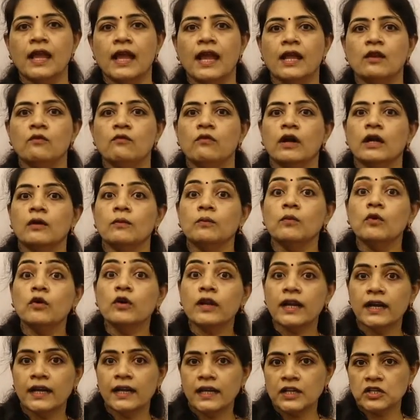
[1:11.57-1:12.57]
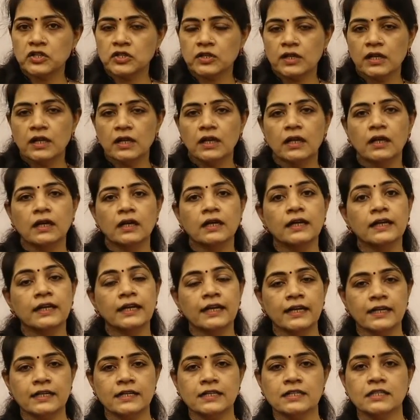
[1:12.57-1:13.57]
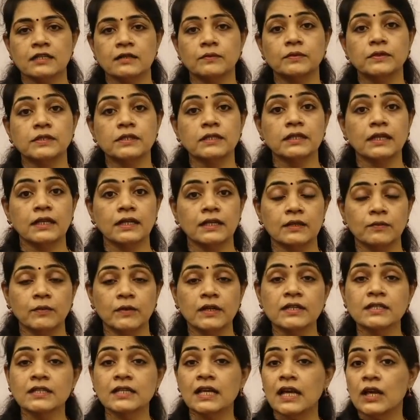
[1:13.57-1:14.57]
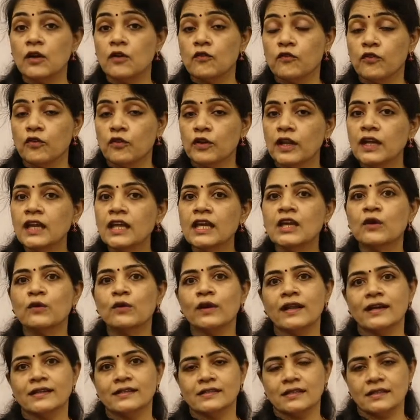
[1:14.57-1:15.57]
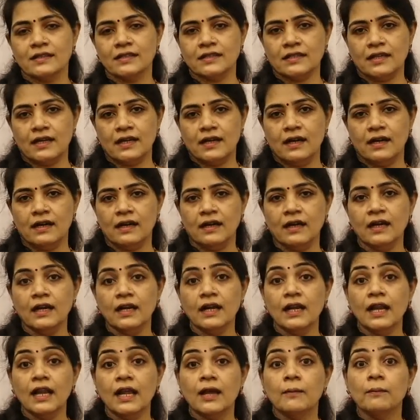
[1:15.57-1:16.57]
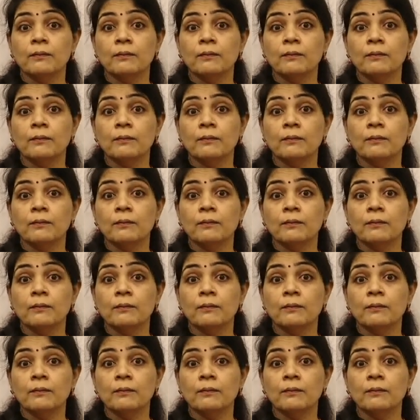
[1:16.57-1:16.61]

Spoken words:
And one more additional concept, that means for an equilateral triangle,